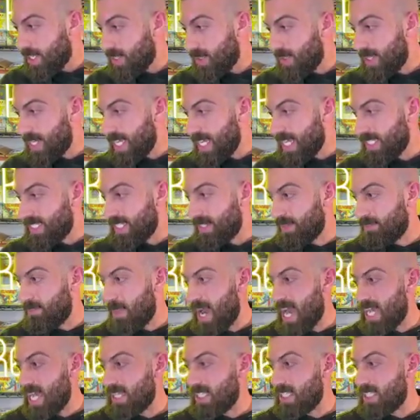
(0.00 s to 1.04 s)
need to
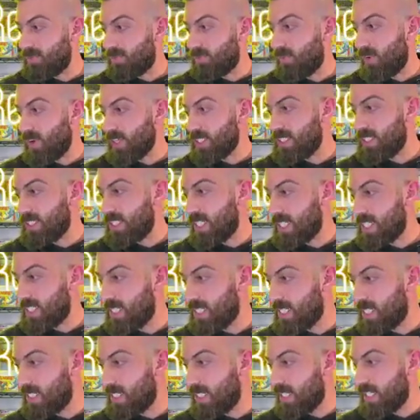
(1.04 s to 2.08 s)
buy this first
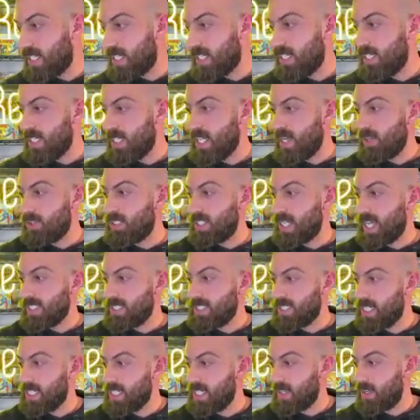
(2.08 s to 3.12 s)
edition Neo
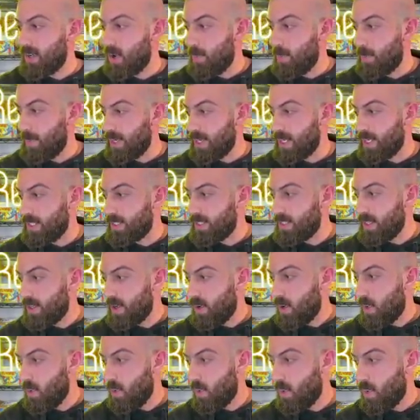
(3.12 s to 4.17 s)
Destiny and open it.
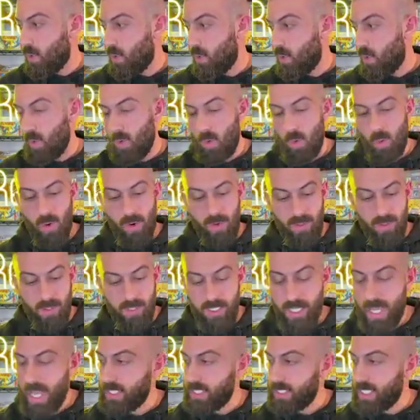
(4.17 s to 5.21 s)
Ooh,
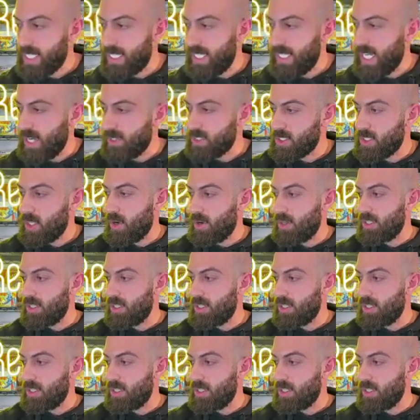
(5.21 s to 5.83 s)
Yes, I think I was talking